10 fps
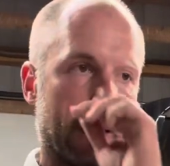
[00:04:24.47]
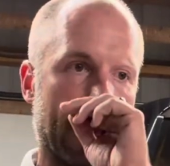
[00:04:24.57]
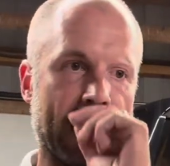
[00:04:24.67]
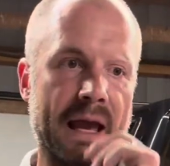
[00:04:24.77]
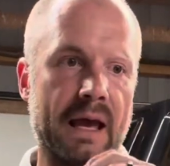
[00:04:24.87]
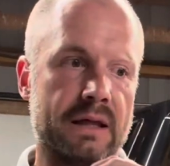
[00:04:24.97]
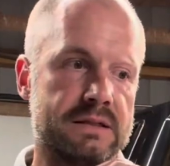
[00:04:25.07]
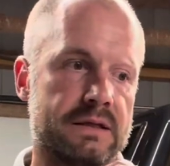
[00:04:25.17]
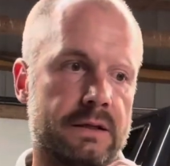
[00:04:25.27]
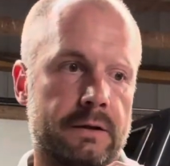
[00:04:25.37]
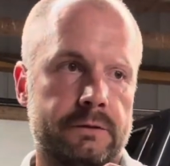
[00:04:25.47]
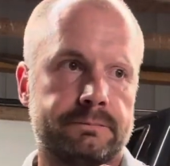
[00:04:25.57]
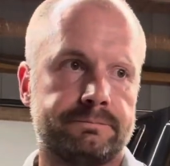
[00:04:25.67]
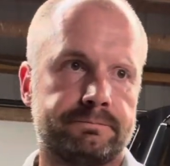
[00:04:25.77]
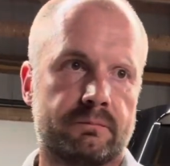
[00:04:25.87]
And
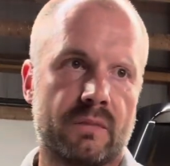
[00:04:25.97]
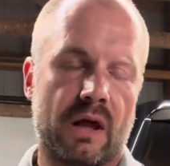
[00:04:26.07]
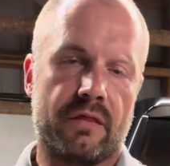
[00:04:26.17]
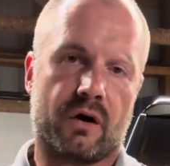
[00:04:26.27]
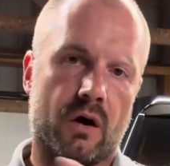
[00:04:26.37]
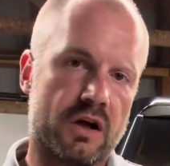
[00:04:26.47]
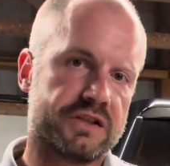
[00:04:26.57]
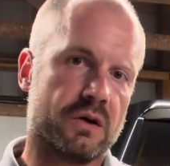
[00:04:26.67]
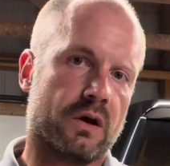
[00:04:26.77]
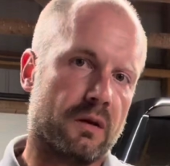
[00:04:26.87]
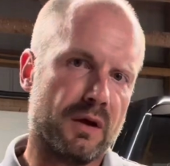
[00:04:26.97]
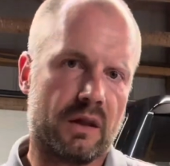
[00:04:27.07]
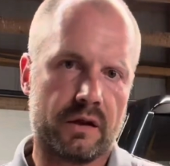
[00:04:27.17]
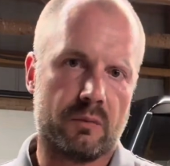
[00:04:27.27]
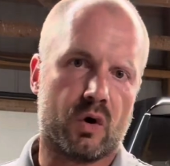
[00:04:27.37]
they're also going to be a
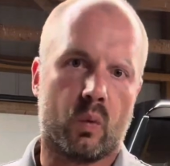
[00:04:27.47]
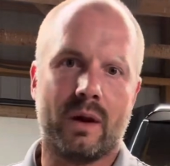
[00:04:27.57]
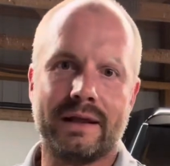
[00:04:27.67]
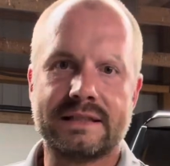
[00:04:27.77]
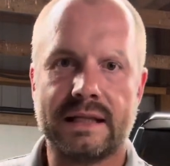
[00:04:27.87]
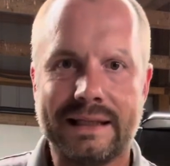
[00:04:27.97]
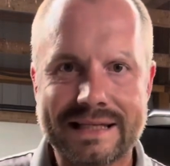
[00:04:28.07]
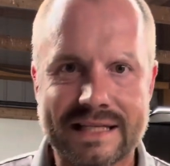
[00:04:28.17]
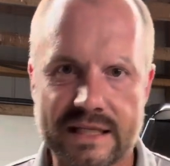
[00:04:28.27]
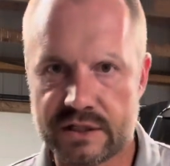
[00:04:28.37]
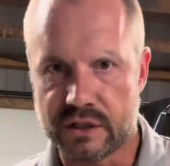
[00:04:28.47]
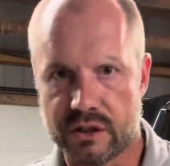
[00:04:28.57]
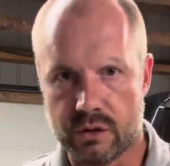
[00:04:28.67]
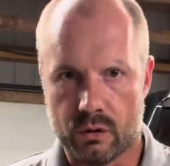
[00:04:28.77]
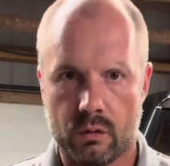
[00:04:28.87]
little more willing to listen to
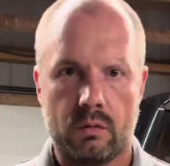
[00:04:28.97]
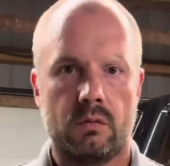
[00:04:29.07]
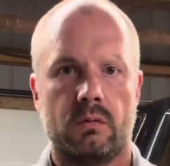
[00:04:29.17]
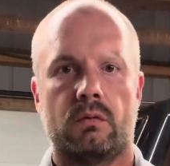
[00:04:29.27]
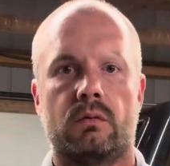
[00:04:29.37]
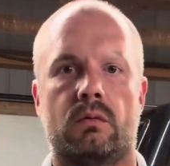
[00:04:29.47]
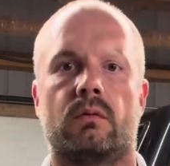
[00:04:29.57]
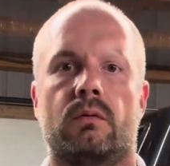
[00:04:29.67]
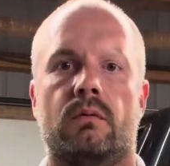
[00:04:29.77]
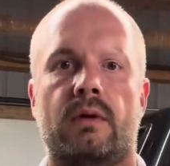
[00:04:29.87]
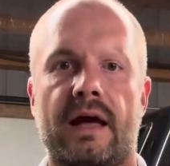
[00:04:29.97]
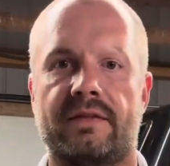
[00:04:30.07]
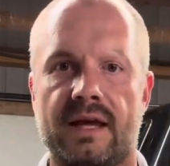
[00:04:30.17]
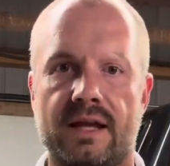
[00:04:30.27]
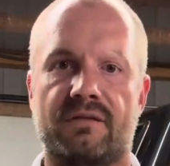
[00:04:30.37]
you at
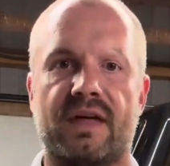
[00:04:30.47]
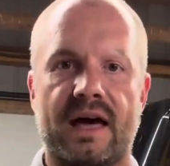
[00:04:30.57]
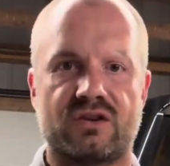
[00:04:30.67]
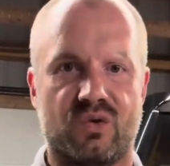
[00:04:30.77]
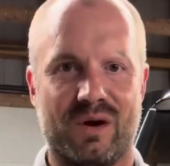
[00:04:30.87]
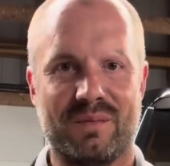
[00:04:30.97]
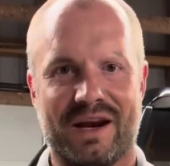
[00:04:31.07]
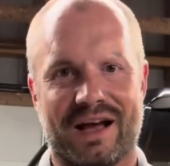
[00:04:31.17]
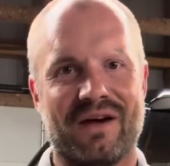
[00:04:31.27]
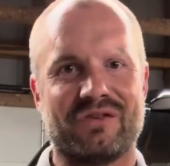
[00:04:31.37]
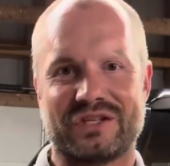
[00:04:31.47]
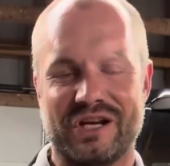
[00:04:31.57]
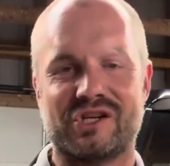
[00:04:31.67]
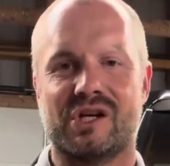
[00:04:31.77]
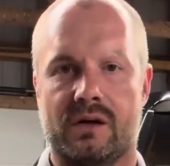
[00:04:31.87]
the end of that 20-minute
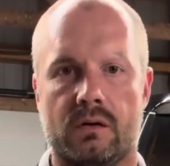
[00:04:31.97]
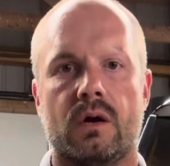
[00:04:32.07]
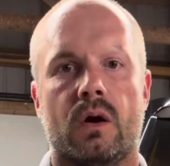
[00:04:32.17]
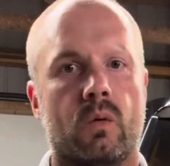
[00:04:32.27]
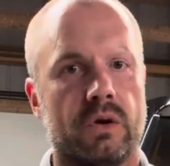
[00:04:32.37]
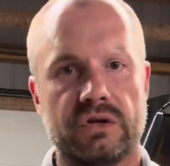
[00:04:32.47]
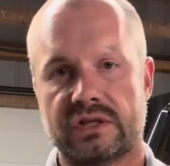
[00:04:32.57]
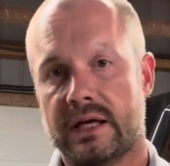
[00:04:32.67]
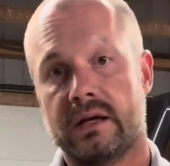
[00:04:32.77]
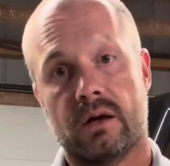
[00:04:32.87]
conversation when you say,